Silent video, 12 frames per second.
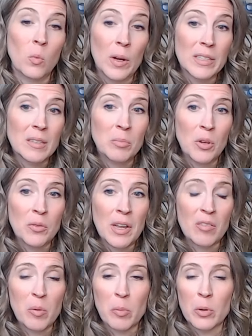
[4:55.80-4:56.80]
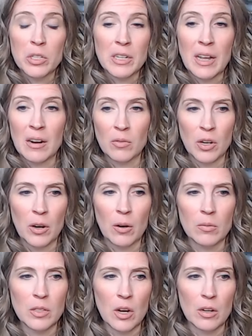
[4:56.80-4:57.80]
was it blown out of proportion? I don't
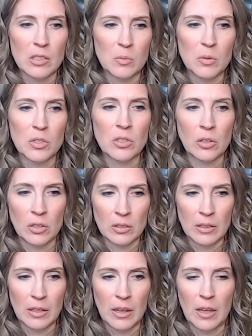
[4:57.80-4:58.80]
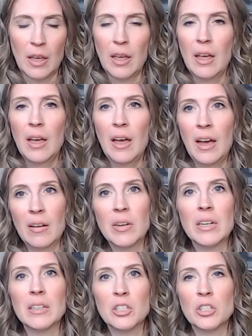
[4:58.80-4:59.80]
know. Dogs were certainly
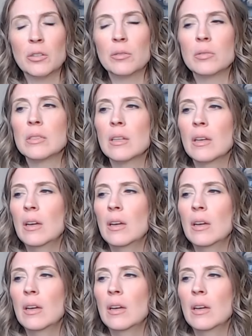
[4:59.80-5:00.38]
having issues.